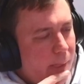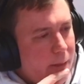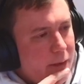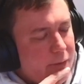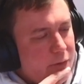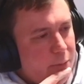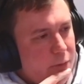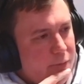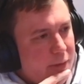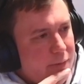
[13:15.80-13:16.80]
Have to
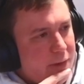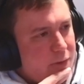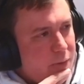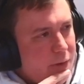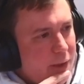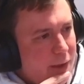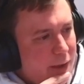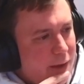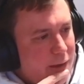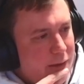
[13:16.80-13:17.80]
remove that veteran, then
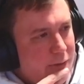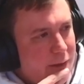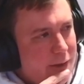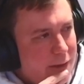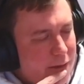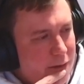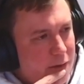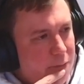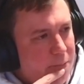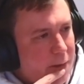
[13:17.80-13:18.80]
get in, and then it
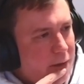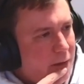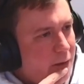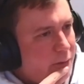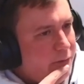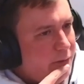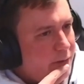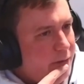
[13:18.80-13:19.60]
could be a closer